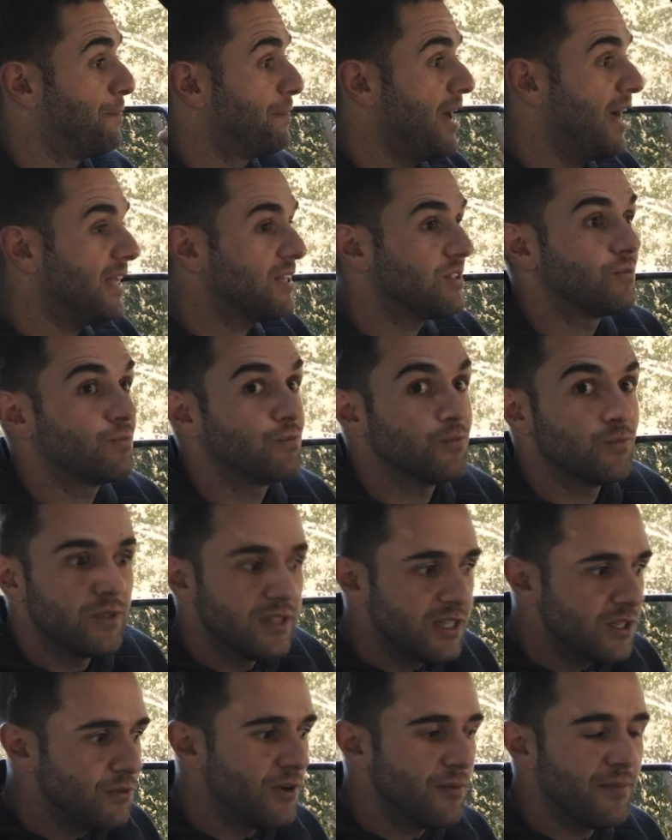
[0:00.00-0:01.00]
That's
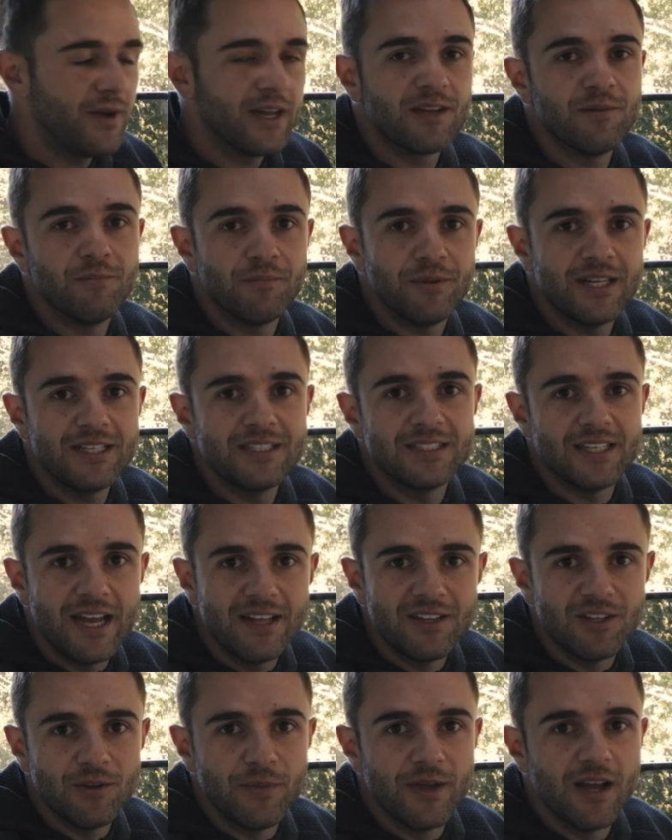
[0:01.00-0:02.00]
really where my complaints
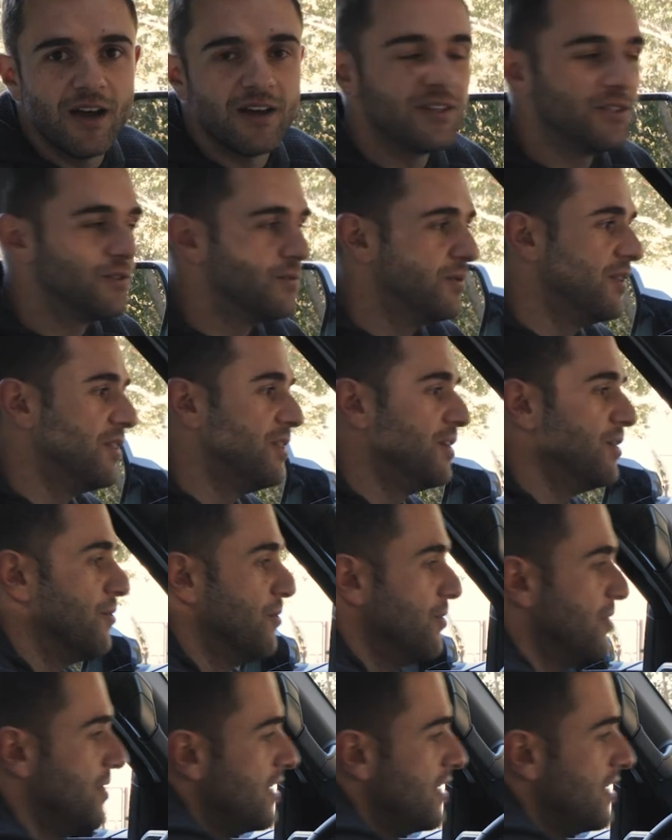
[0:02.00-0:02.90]
end, to be honest with you.